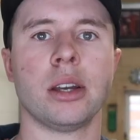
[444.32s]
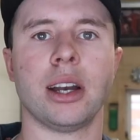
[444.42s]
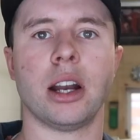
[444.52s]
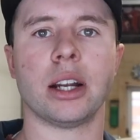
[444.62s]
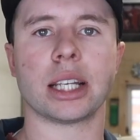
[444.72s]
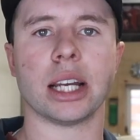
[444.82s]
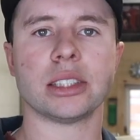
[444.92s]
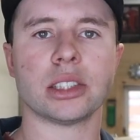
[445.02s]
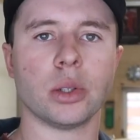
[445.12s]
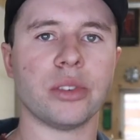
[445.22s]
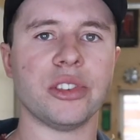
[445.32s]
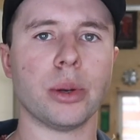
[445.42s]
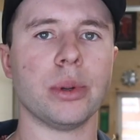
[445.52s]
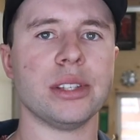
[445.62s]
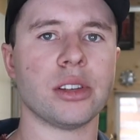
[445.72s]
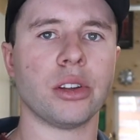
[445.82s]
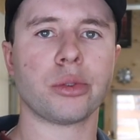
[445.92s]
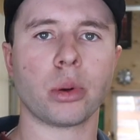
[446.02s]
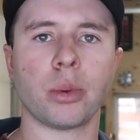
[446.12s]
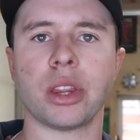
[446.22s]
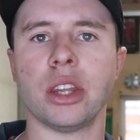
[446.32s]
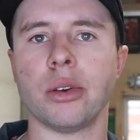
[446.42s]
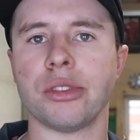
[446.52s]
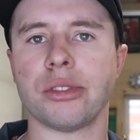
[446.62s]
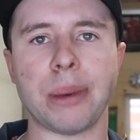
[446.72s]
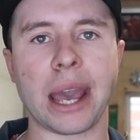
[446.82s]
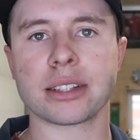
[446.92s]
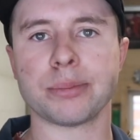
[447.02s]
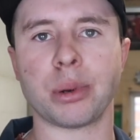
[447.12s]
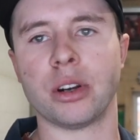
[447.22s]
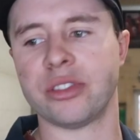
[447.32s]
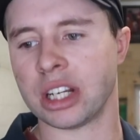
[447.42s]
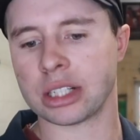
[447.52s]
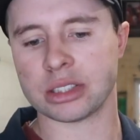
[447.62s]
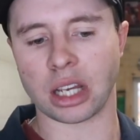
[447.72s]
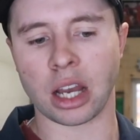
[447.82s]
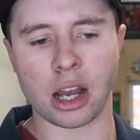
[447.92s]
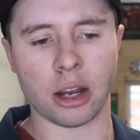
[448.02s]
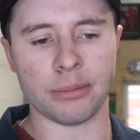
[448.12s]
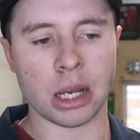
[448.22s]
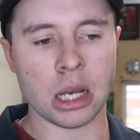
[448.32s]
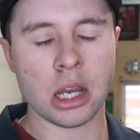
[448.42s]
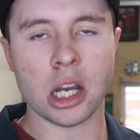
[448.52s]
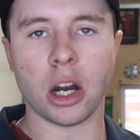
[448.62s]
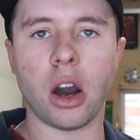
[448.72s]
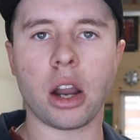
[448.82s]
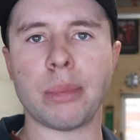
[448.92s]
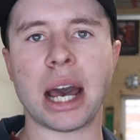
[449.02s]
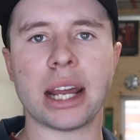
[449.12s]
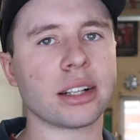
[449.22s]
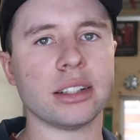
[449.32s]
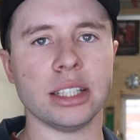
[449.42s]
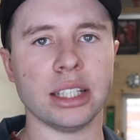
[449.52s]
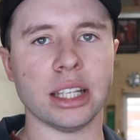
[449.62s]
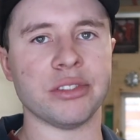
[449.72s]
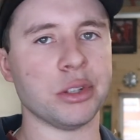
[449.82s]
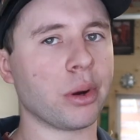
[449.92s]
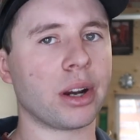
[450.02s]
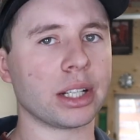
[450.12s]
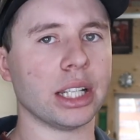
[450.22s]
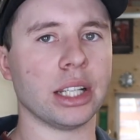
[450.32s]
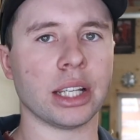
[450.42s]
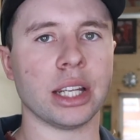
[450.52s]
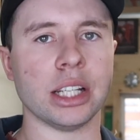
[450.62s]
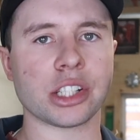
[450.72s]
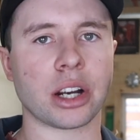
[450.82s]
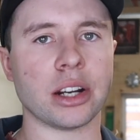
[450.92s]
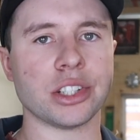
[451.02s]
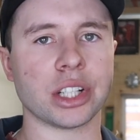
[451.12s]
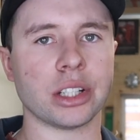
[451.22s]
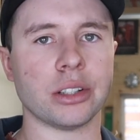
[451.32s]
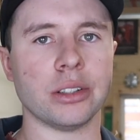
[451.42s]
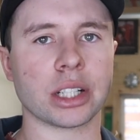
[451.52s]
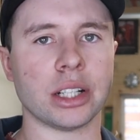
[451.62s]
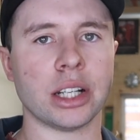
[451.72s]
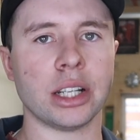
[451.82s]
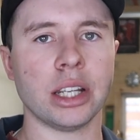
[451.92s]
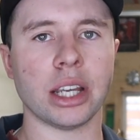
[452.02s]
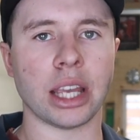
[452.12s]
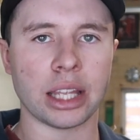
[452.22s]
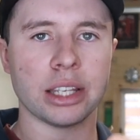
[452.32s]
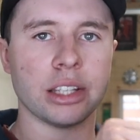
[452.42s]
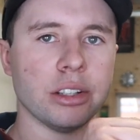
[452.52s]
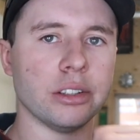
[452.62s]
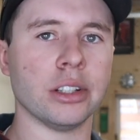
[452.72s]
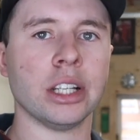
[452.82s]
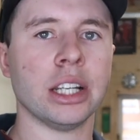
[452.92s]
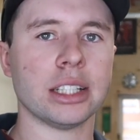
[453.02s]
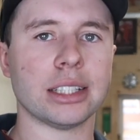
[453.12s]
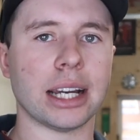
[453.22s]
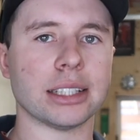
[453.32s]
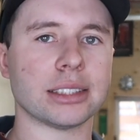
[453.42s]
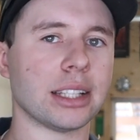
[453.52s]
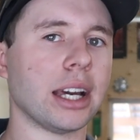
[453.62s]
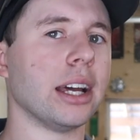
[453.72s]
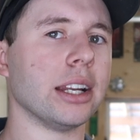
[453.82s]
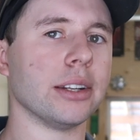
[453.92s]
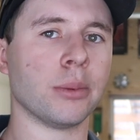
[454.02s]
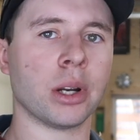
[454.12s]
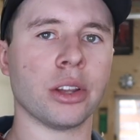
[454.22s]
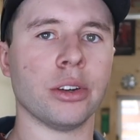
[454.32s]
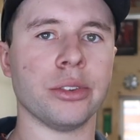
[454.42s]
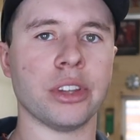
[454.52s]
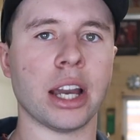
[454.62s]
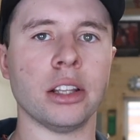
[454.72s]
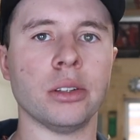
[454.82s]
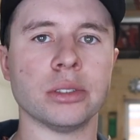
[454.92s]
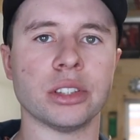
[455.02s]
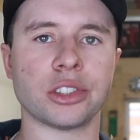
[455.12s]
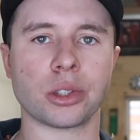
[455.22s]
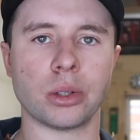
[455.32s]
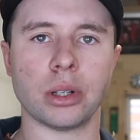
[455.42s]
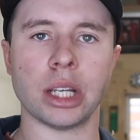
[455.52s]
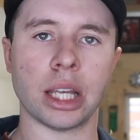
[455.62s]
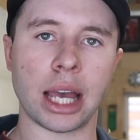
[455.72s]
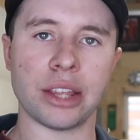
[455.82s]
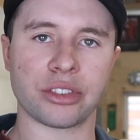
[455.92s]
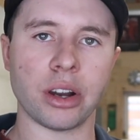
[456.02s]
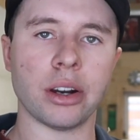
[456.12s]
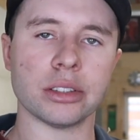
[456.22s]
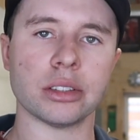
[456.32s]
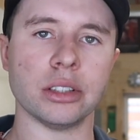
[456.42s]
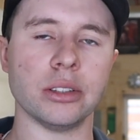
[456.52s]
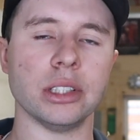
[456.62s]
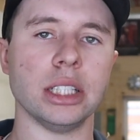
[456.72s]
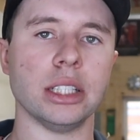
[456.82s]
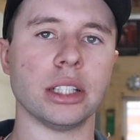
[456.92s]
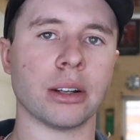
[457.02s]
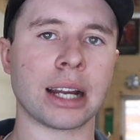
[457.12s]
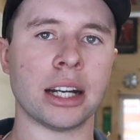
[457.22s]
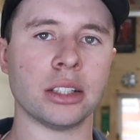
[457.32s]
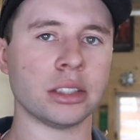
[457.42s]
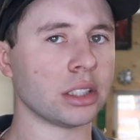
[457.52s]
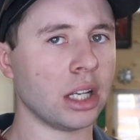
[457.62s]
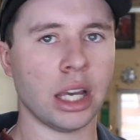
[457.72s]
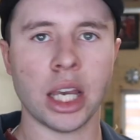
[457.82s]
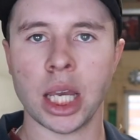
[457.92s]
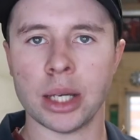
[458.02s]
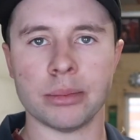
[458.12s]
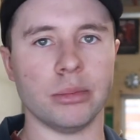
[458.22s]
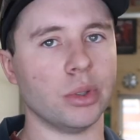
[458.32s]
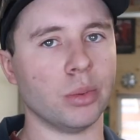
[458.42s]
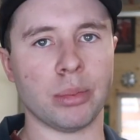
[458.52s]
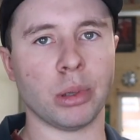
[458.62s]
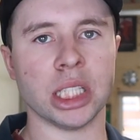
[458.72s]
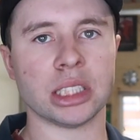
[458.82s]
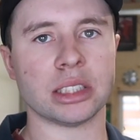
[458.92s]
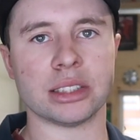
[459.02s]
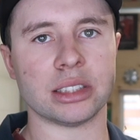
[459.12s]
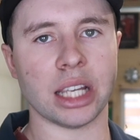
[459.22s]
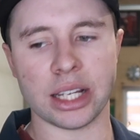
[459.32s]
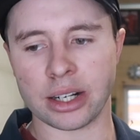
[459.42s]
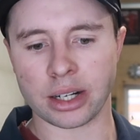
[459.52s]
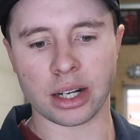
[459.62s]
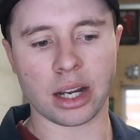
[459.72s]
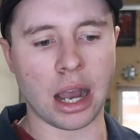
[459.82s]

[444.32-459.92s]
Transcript: Alright guys, so if your results were within those specs, perfect. Automatically, if you aren't getting any charging going on and you test that one of those yellows has continuity to ground, replace the stator.